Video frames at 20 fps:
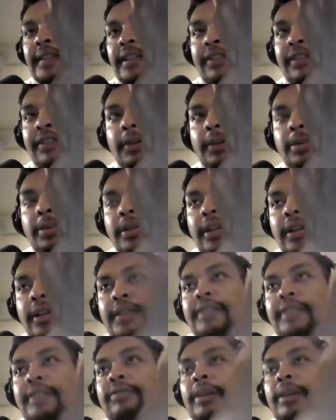very
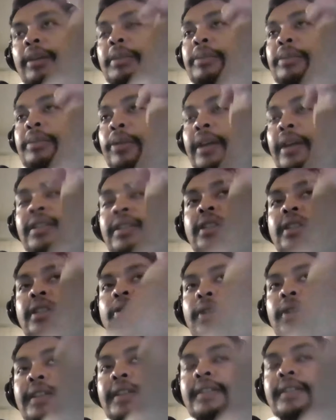productive, where people actually
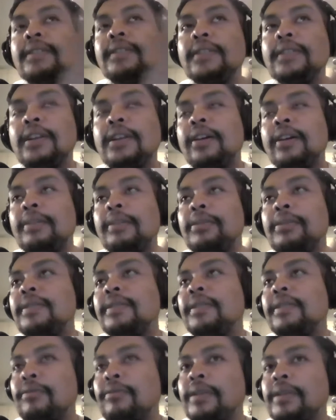don't listen to the
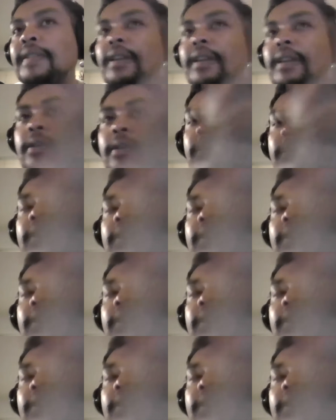arguments of one side or the